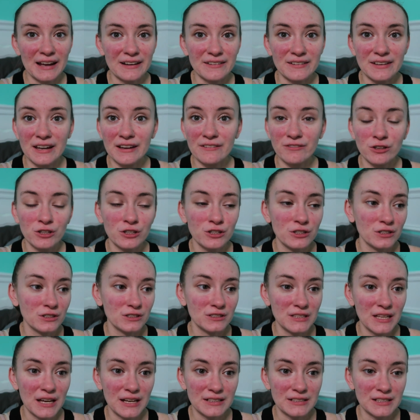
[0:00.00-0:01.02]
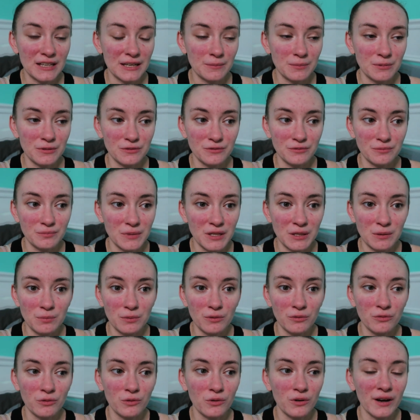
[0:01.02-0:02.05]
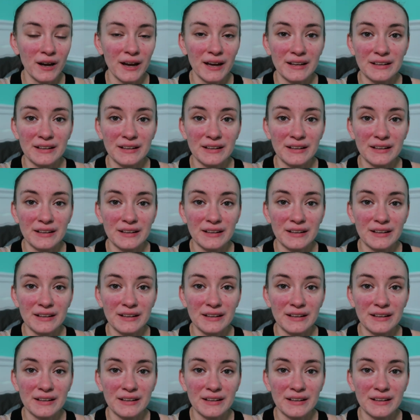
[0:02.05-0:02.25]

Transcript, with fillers: I'd never cooked that type of meat before.